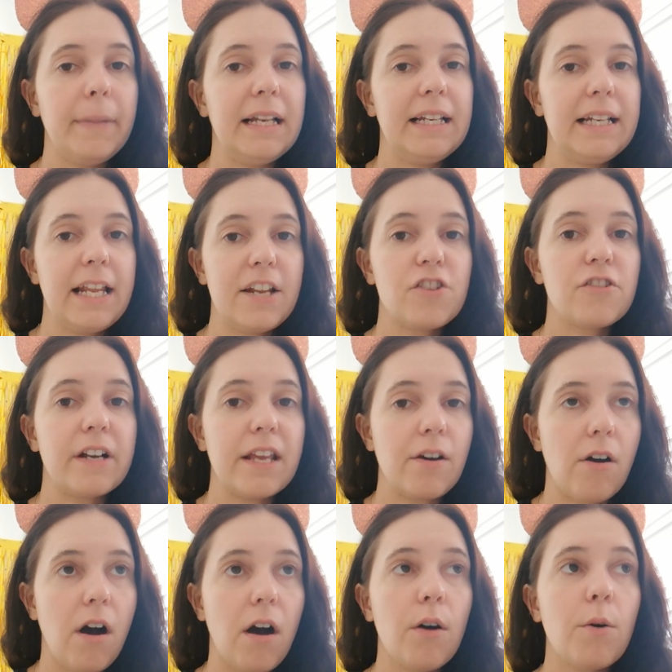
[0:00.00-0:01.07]
literally
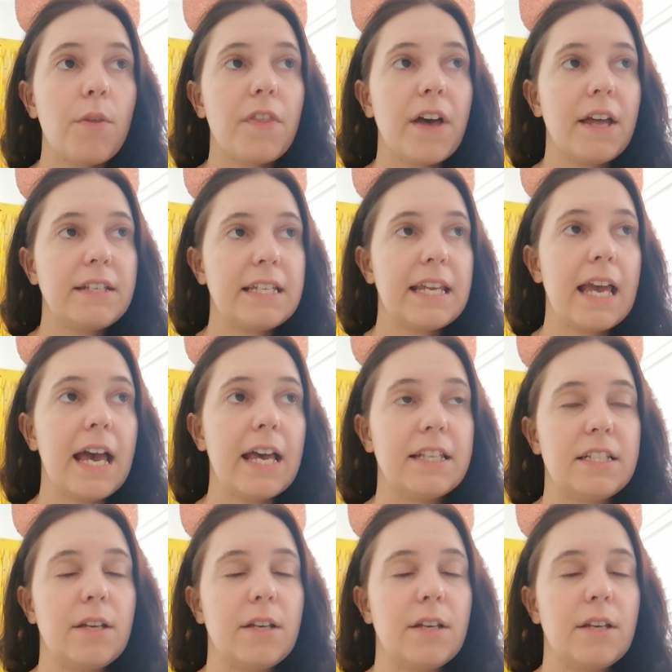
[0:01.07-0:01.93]
your whole 30 years,